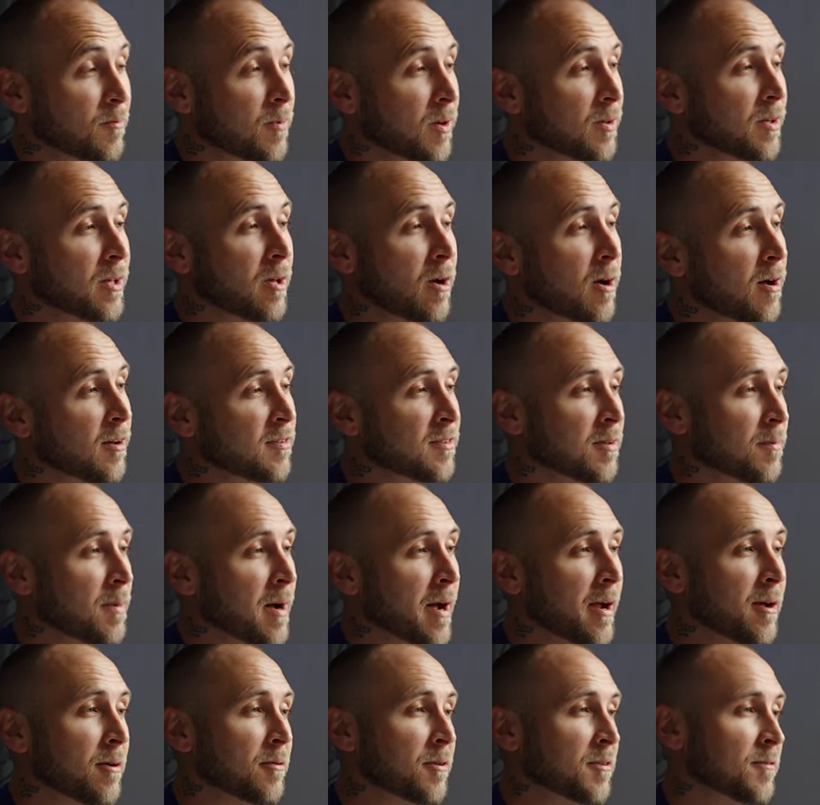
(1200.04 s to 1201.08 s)
really awesome
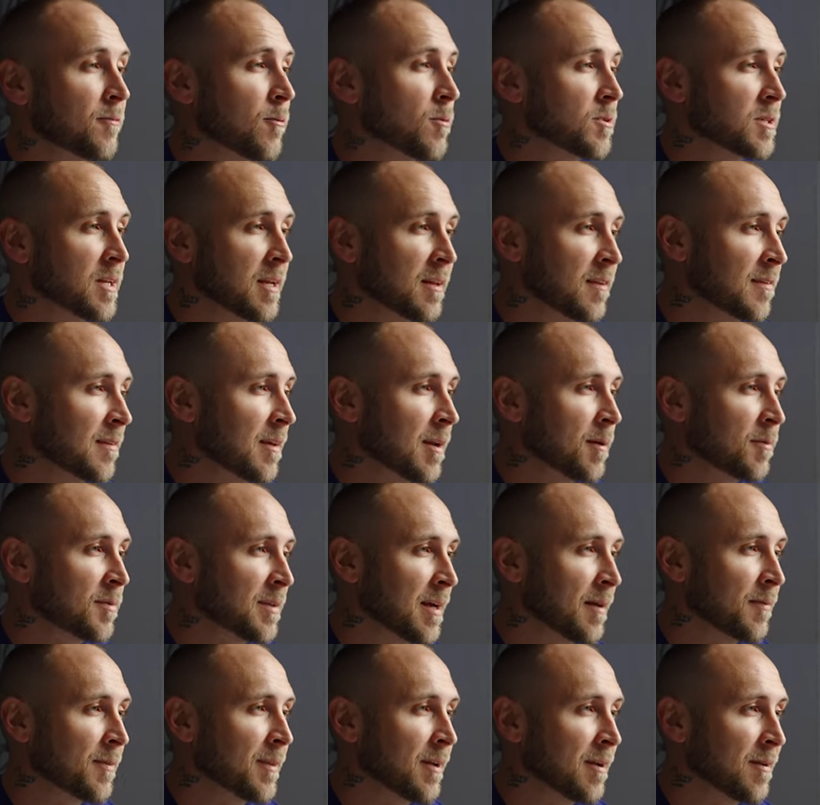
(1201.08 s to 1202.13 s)
iOS fourteen setups
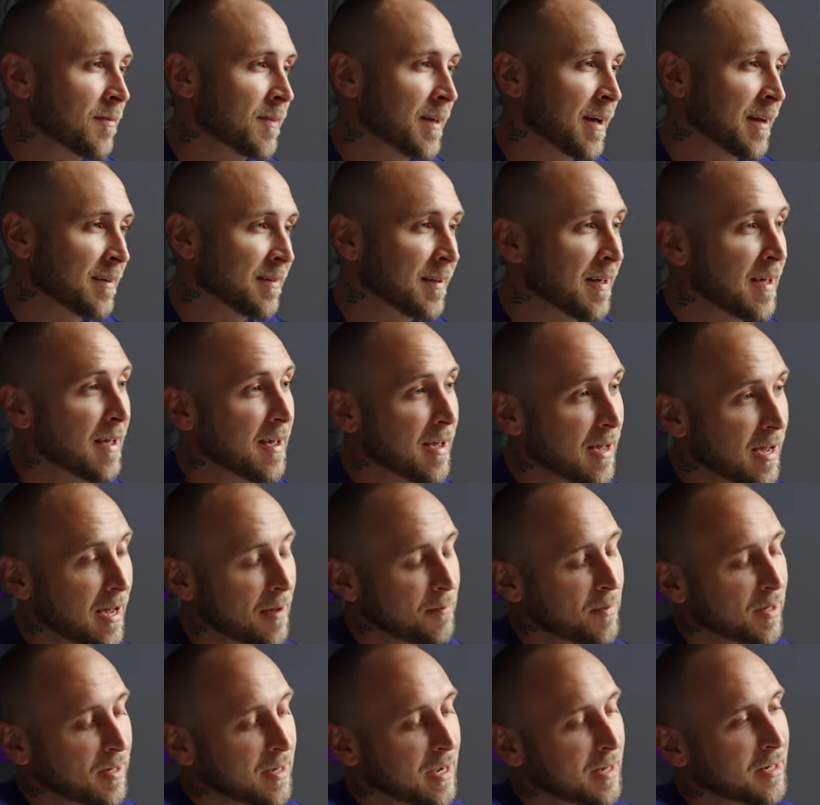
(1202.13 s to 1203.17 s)
out there that I've
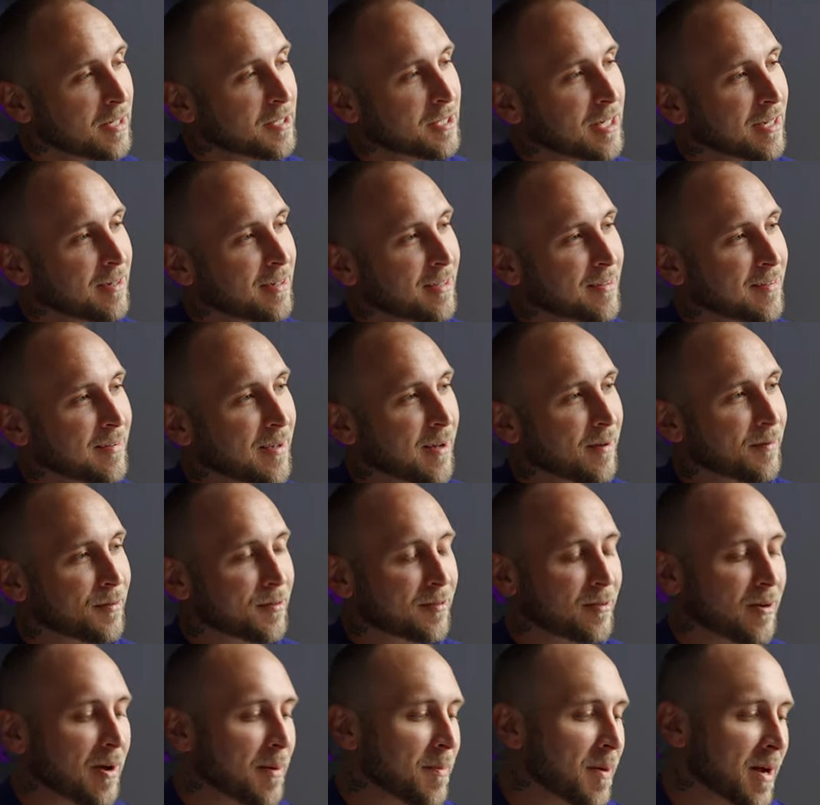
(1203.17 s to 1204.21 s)
been kind of jealous of,
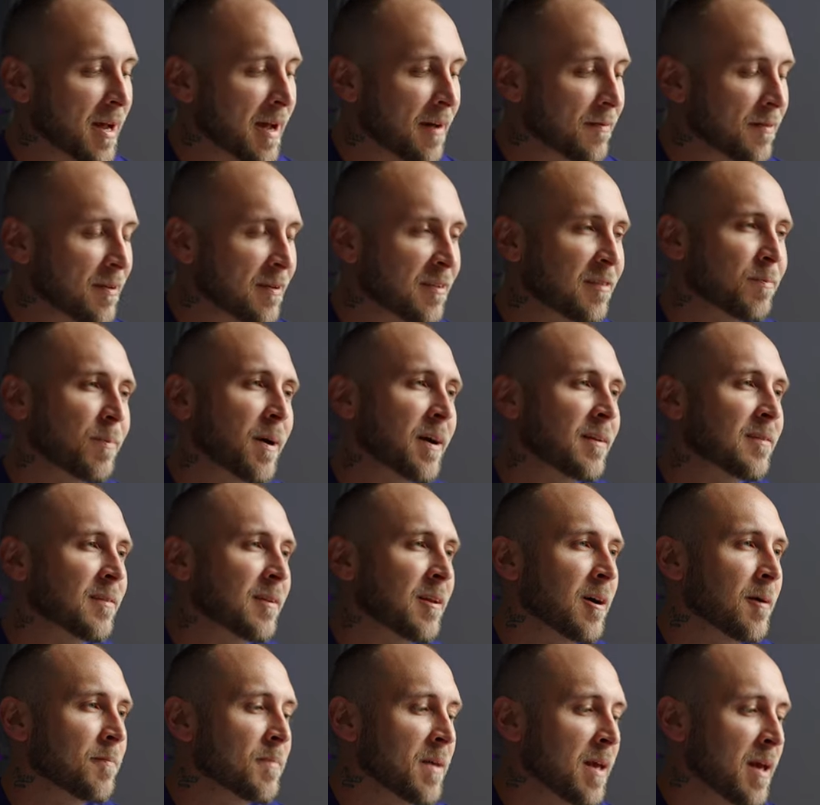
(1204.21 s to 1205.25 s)
so I might have to spice it
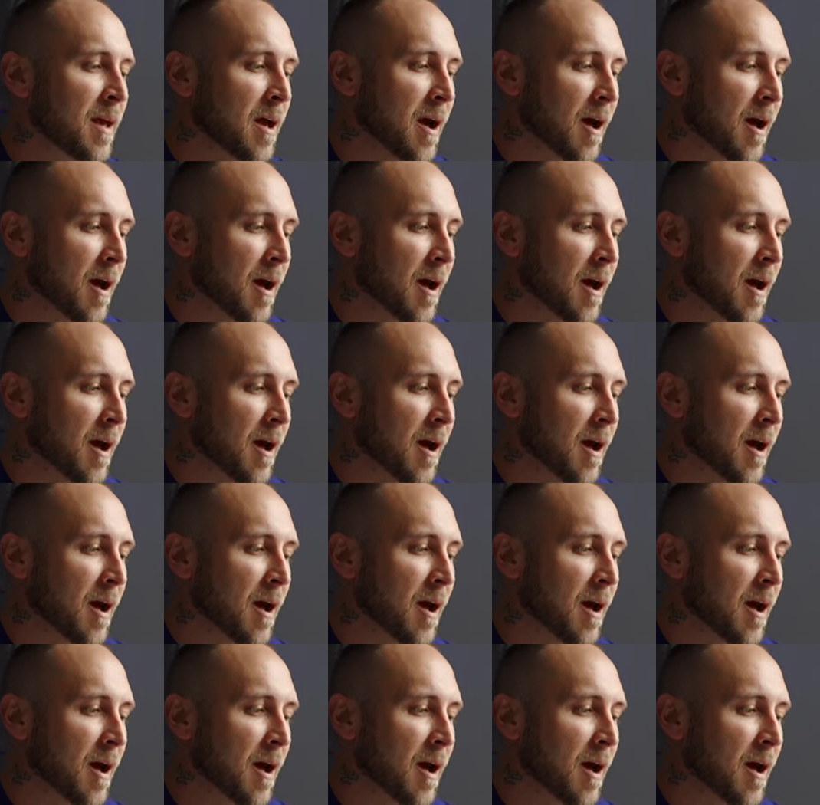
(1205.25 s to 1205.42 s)
up.